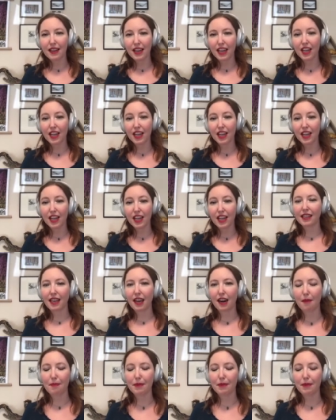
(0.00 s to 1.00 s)
it creates
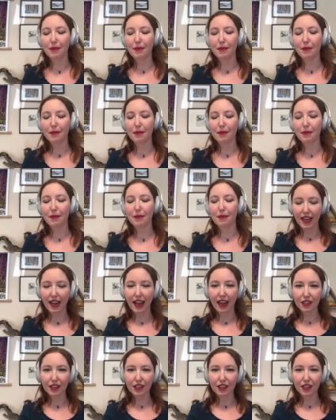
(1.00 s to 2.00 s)
that opportunity for
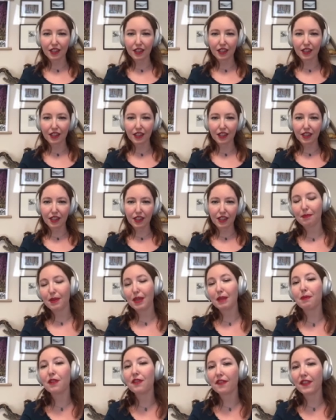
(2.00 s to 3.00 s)
connection because
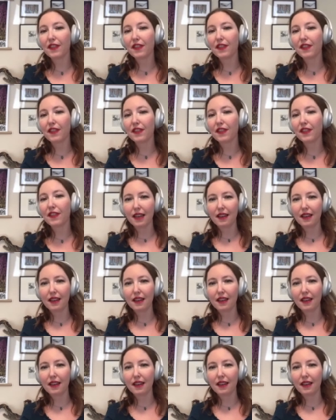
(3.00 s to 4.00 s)
people feel
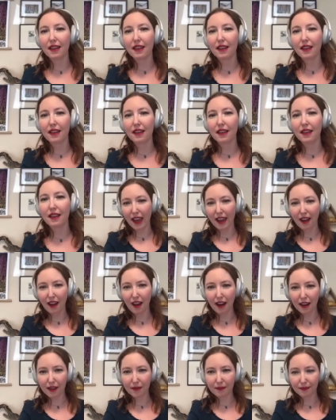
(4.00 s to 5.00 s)
open to share who they
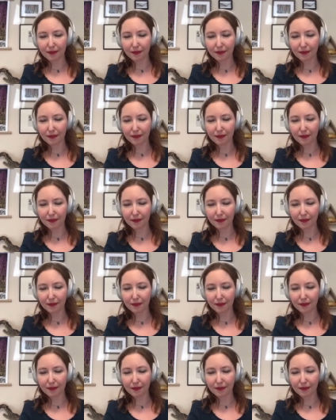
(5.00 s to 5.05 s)
are.